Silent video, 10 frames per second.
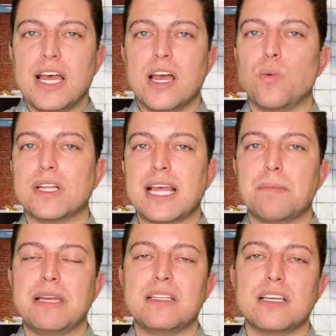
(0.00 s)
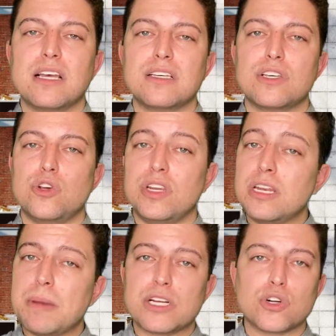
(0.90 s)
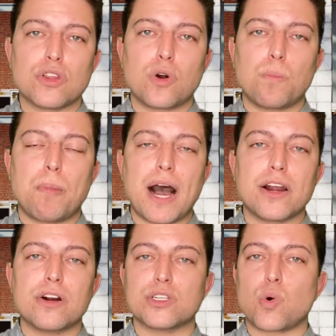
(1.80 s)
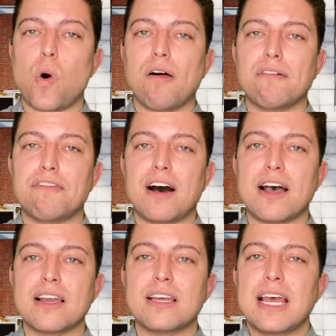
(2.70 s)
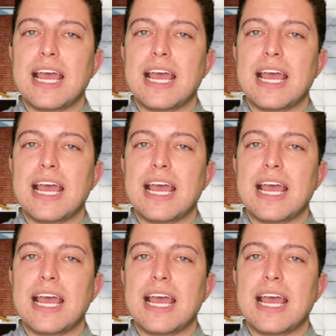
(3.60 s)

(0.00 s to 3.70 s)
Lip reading: And what that means is you need to make sure the buyer is qualified,